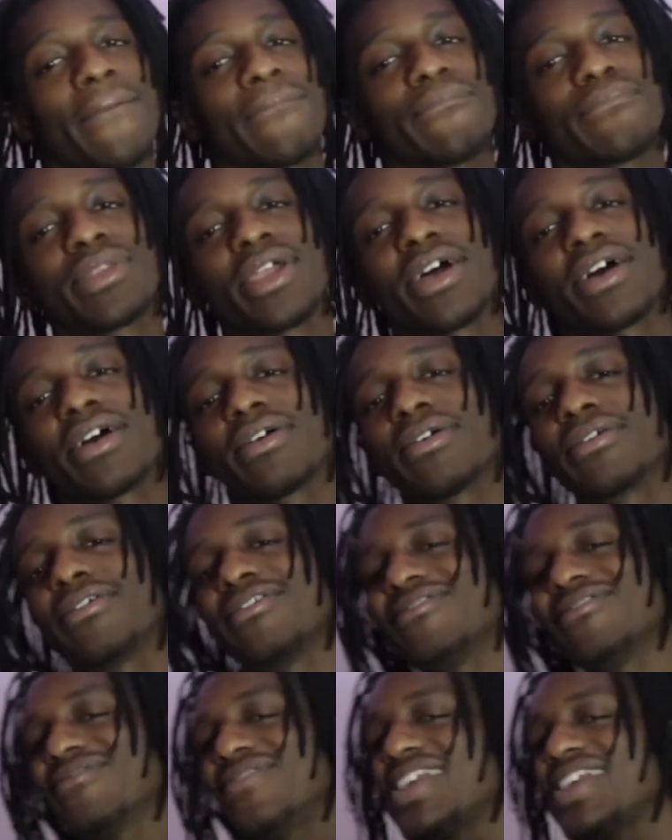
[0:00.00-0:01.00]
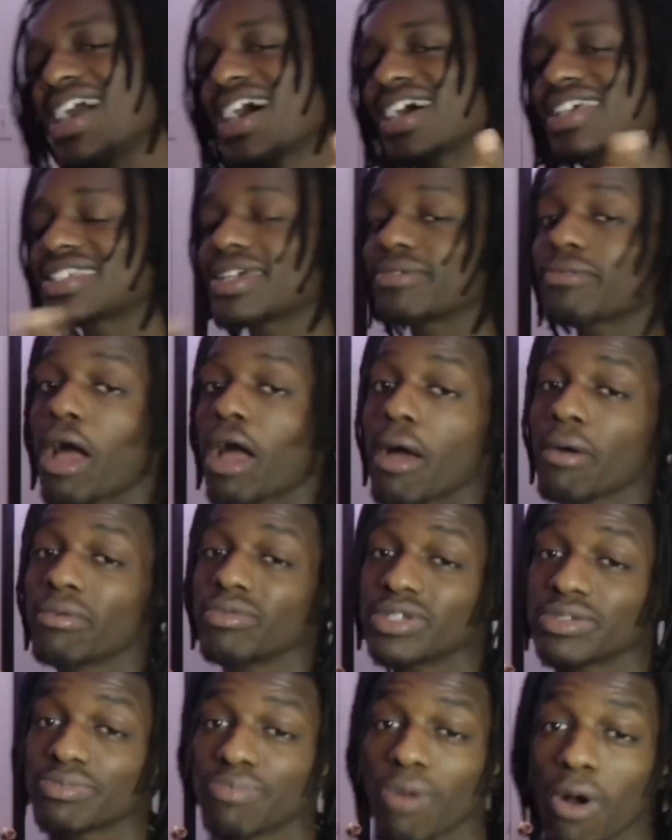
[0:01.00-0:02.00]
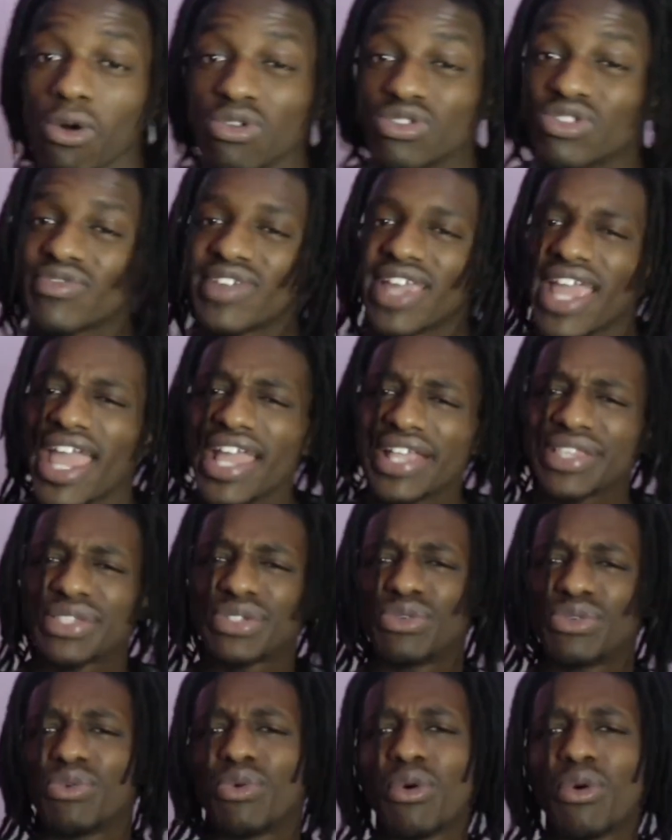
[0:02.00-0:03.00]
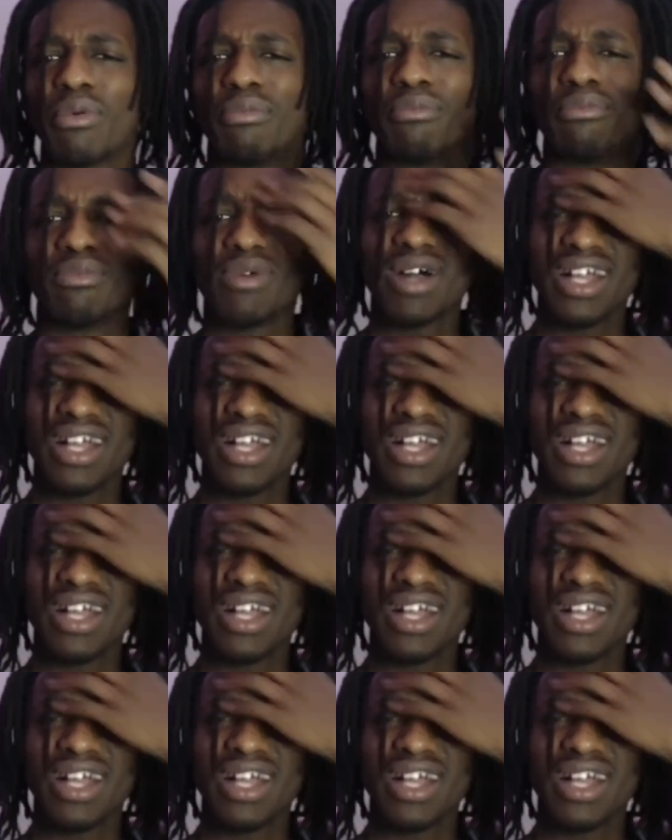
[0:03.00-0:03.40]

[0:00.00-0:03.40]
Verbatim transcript: Now we got some I was supposed to react to on I